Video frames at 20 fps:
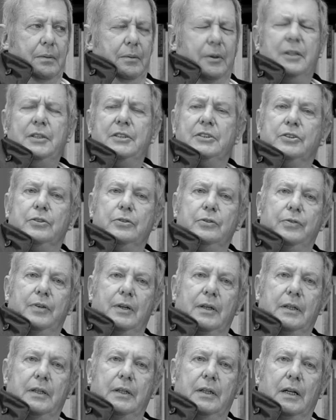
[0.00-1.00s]
what is
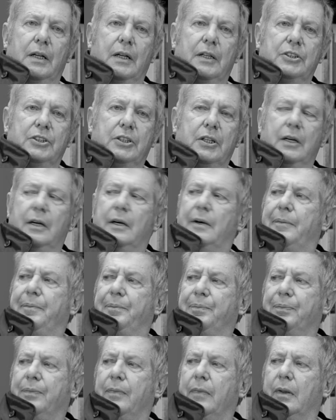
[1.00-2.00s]
Zufall in English?
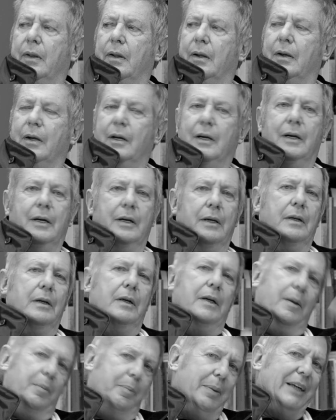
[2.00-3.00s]
Um, chance.
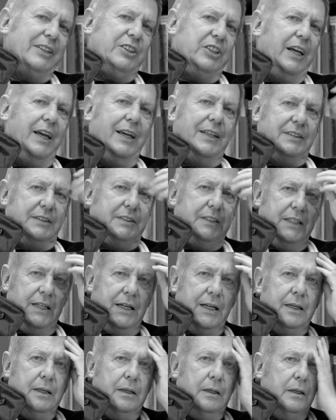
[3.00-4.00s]
Yeah, by chance,
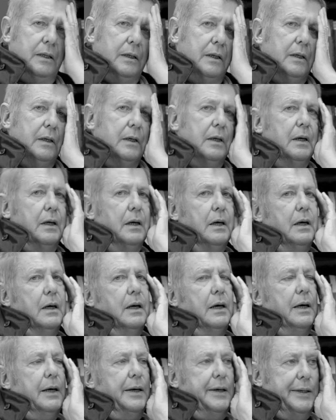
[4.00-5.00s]
yeah.
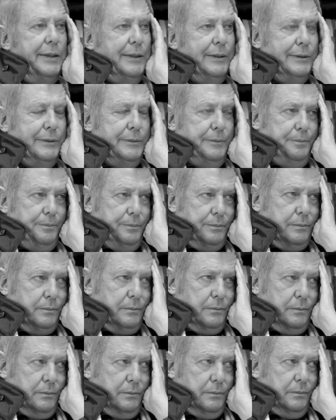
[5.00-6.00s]
Uh,
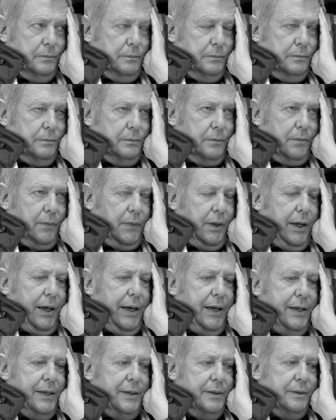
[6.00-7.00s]

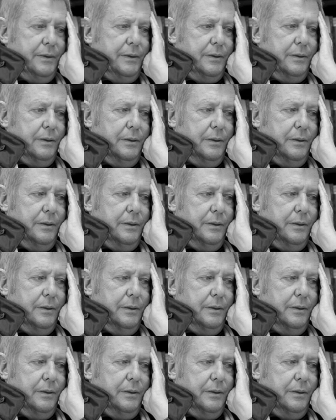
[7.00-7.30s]
and